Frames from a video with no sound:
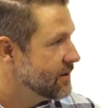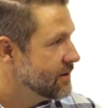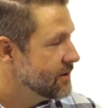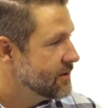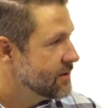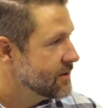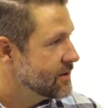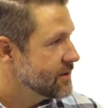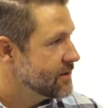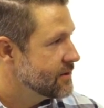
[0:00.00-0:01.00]

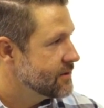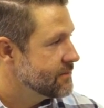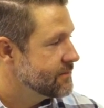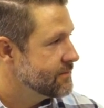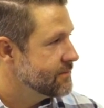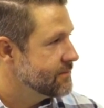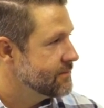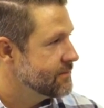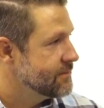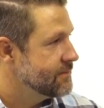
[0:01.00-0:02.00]

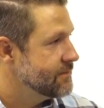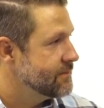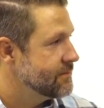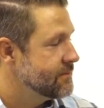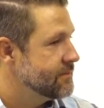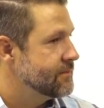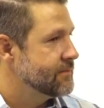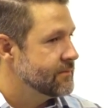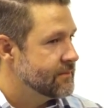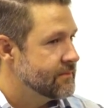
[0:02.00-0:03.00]

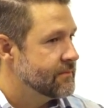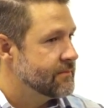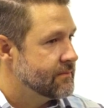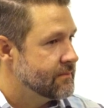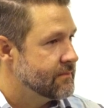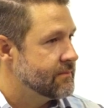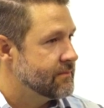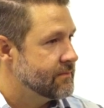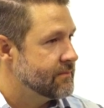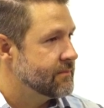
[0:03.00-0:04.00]

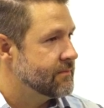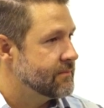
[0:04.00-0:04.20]
[no speech]